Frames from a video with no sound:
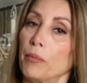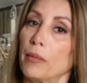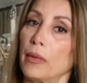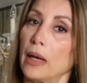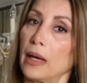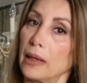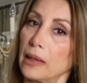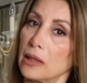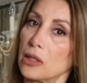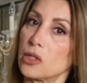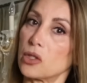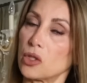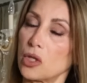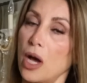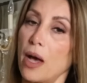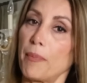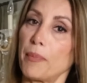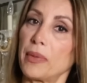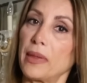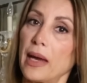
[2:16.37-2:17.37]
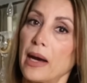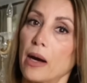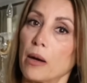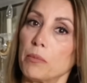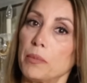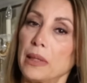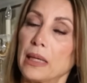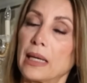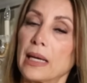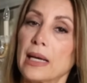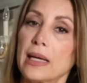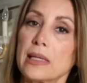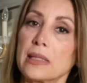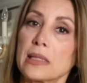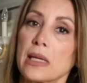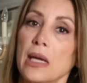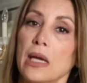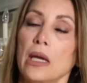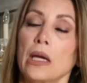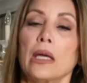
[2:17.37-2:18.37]
I'm going to stop there because
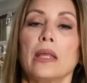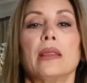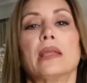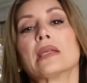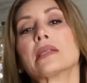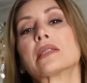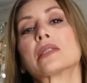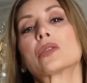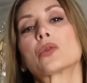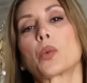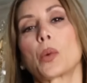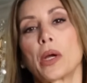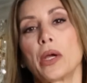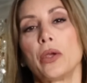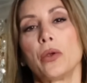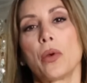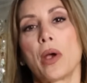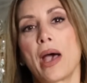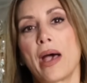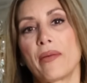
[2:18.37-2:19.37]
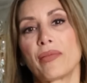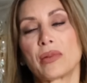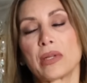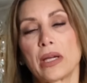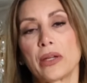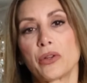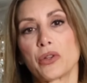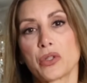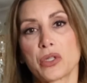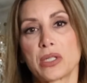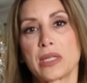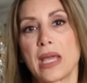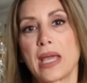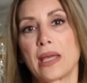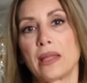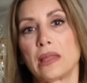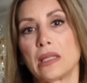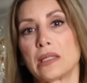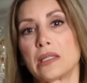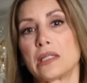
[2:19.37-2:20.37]
this is where you have to
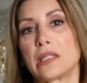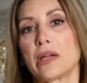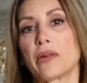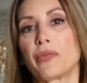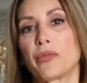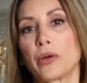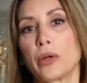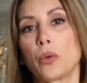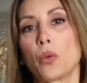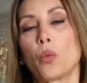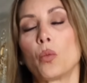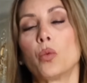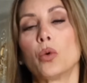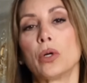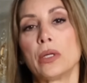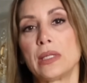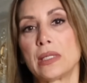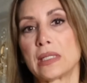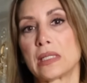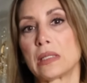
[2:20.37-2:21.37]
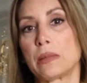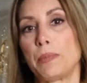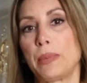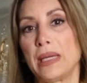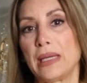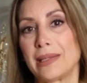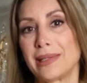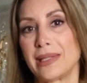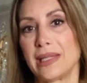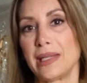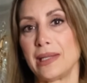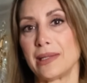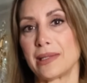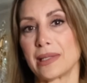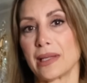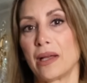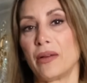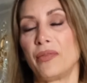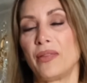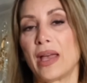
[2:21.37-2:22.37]
understand the different wood
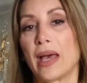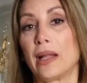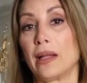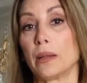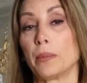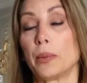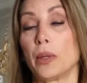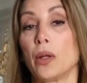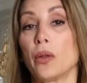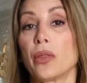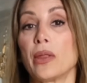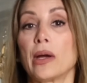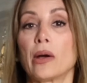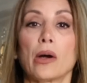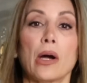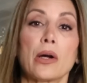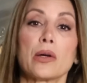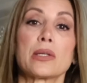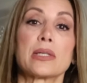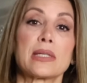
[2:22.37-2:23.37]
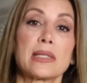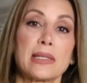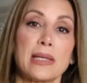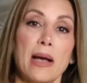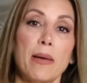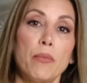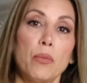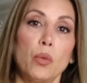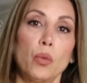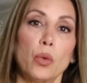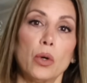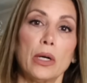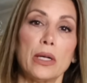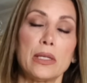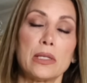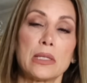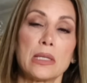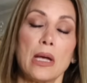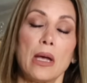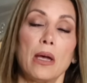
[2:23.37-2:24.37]
species available. There are some
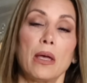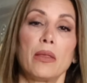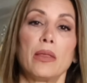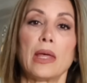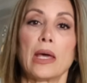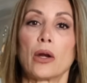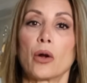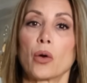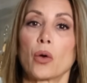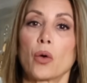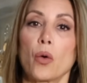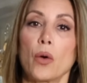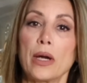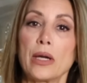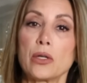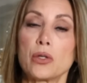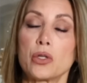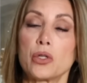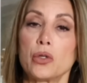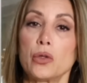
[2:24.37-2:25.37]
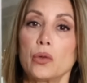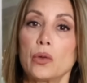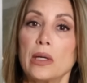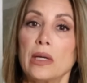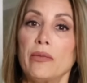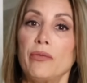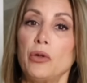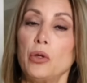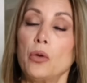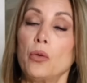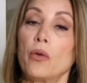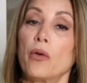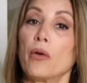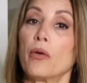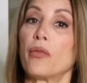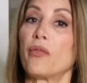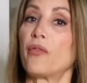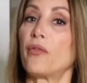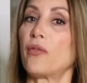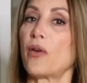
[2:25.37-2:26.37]
woods that are going to give you
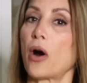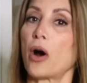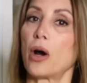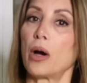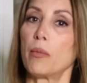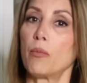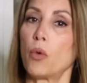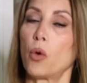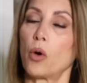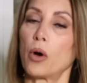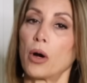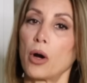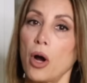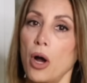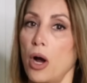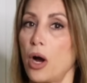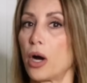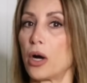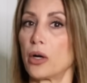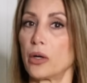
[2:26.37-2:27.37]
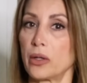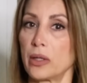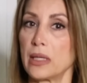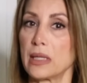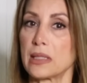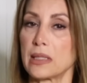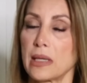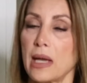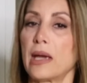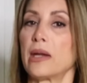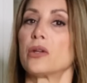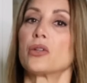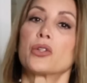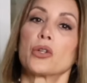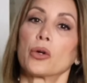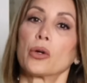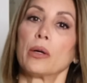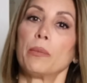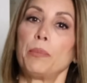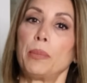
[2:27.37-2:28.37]
far more hardness and
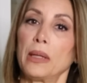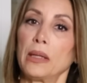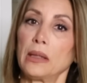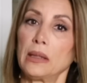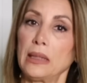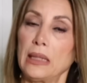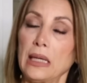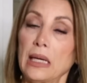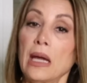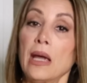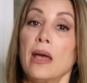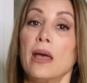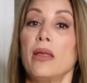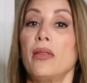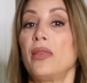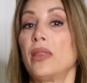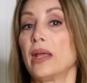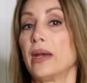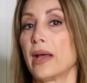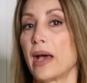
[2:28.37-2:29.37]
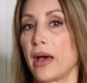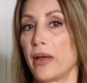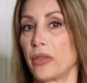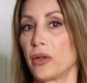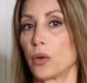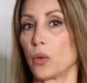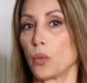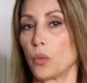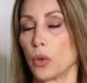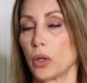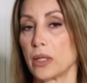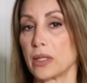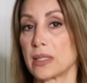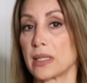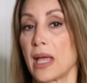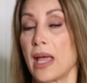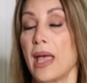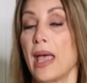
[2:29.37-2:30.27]
durability than other woods.